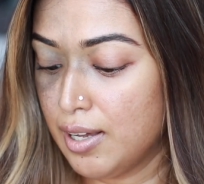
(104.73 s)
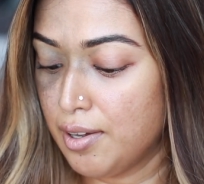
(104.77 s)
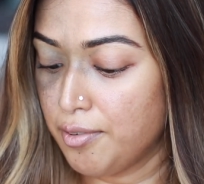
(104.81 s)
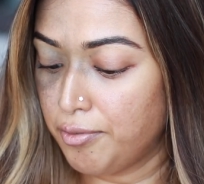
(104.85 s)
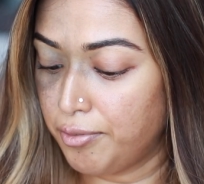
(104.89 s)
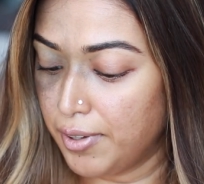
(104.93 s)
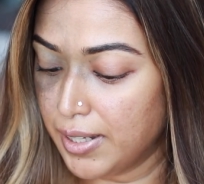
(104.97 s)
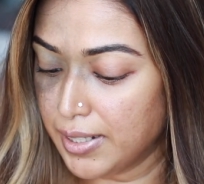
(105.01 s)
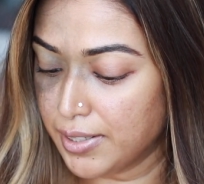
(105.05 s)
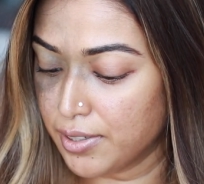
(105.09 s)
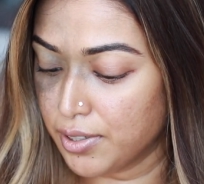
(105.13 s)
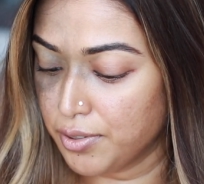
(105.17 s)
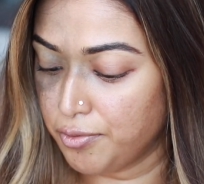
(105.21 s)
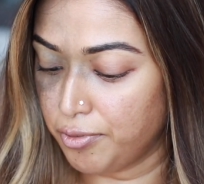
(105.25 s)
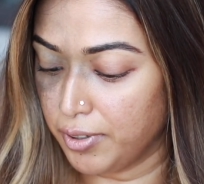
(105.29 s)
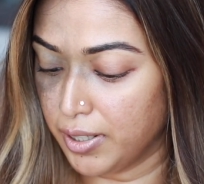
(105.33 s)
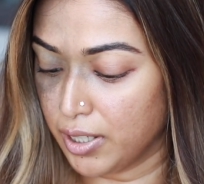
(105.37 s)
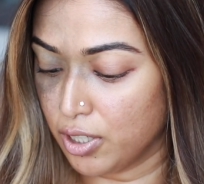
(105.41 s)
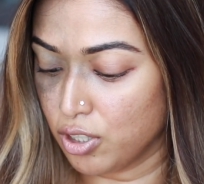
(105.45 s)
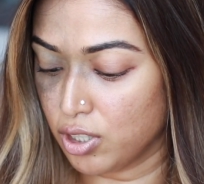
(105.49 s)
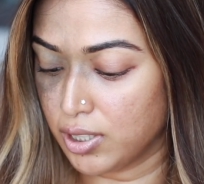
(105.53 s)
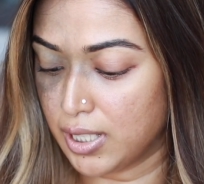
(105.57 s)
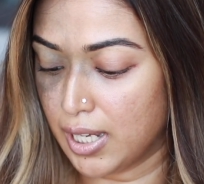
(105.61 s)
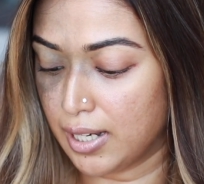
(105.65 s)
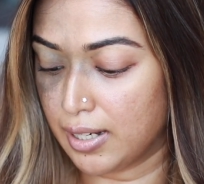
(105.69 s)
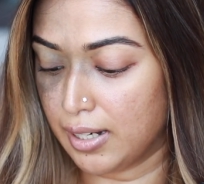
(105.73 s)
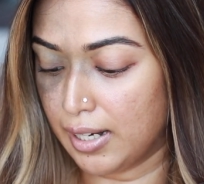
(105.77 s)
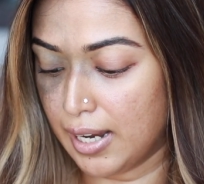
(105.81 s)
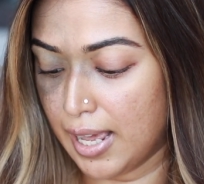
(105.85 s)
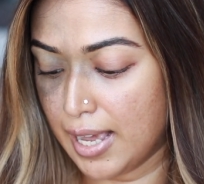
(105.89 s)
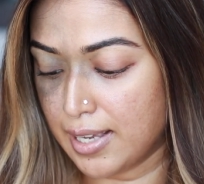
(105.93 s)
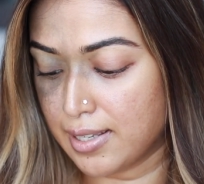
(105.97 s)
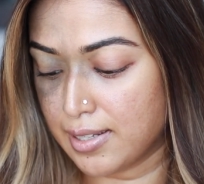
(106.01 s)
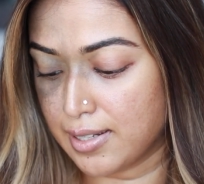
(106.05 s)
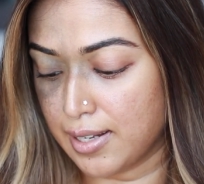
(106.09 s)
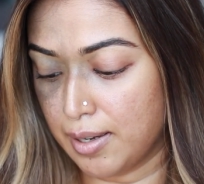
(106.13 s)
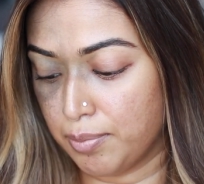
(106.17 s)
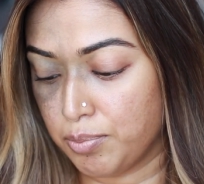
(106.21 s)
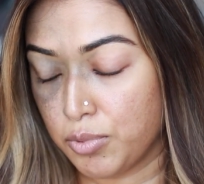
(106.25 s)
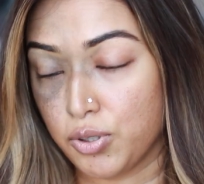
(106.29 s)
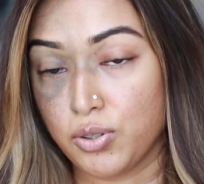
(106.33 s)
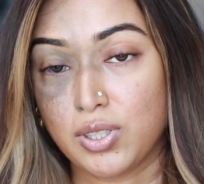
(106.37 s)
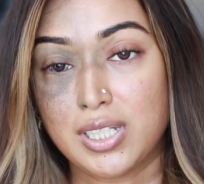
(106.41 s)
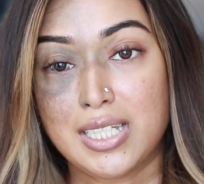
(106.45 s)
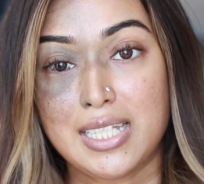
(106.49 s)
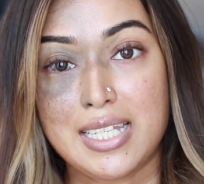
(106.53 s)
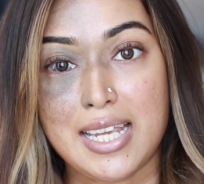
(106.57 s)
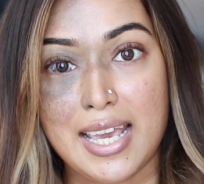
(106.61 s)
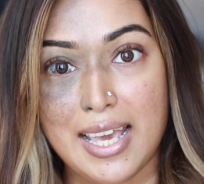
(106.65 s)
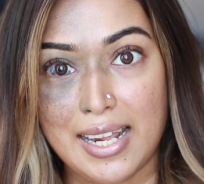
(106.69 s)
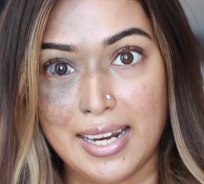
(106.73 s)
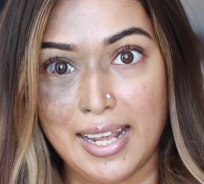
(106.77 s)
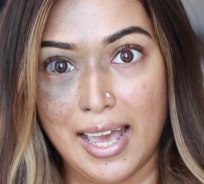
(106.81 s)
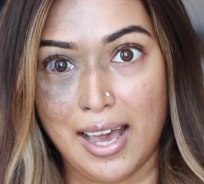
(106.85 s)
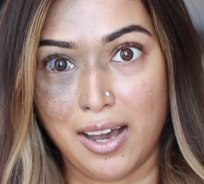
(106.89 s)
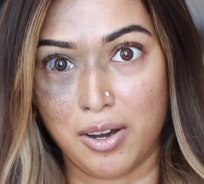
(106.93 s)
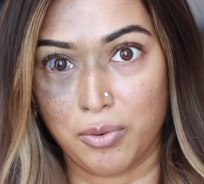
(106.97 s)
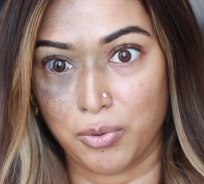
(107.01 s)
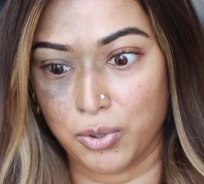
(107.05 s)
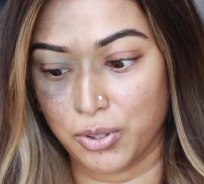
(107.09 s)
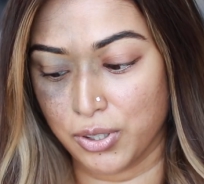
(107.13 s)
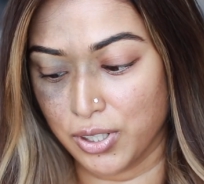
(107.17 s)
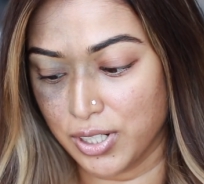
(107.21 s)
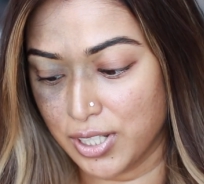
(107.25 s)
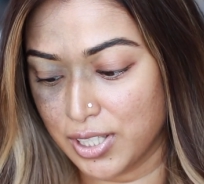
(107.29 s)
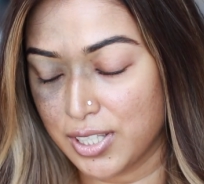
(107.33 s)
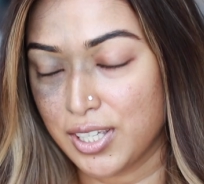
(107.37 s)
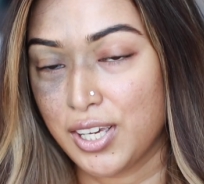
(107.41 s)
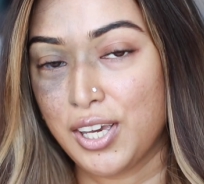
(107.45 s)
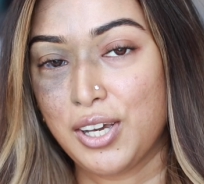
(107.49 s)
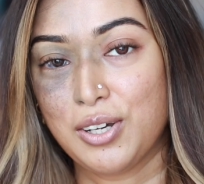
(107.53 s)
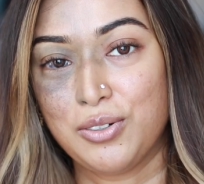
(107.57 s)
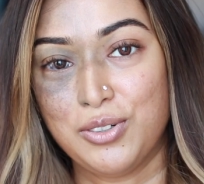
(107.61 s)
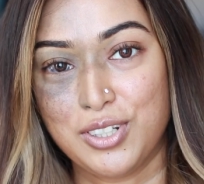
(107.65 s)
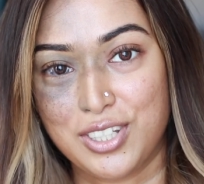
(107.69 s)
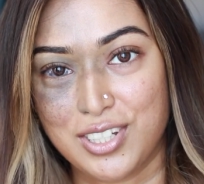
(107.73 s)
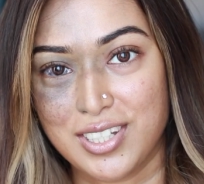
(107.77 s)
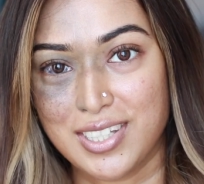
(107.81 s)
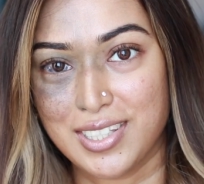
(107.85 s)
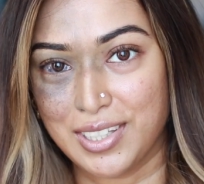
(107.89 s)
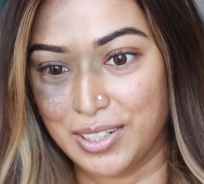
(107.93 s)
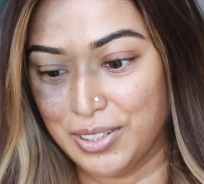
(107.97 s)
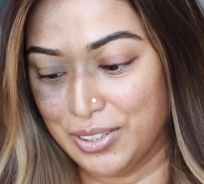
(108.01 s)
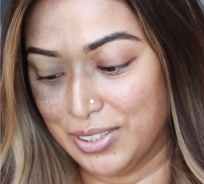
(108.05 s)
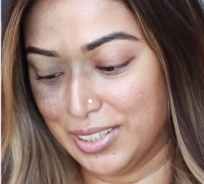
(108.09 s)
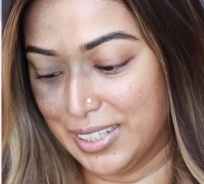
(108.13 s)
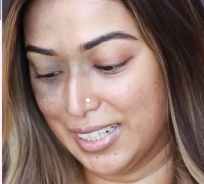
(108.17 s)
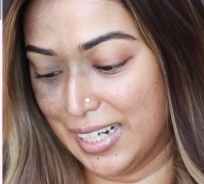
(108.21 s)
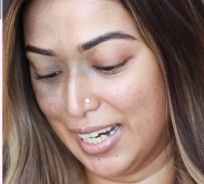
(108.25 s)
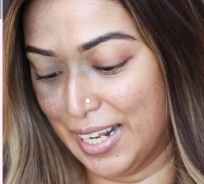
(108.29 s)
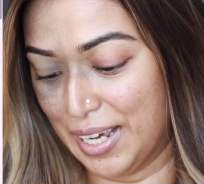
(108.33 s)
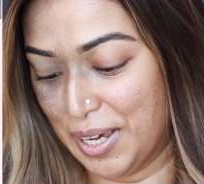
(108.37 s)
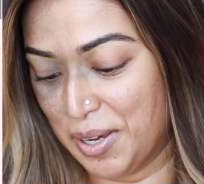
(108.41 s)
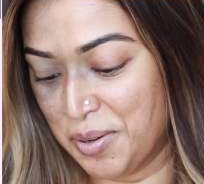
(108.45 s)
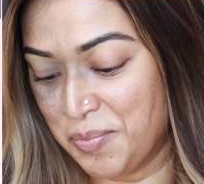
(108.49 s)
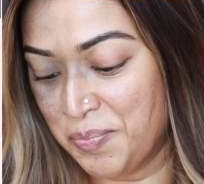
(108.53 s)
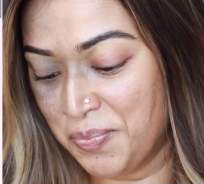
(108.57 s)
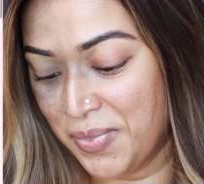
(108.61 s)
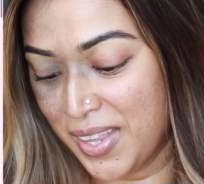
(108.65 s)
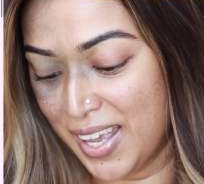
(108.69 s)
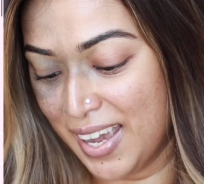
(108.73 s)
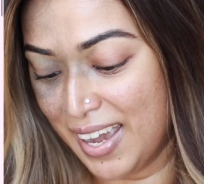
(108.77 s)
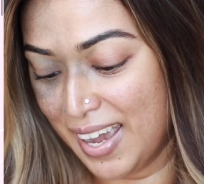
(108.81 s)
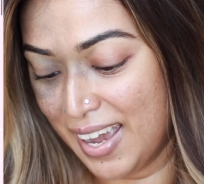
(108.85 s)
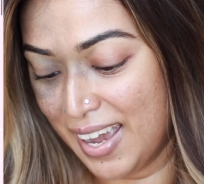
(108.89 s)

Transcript: filtered finish that lasts up to 10 hours, which is a good claim.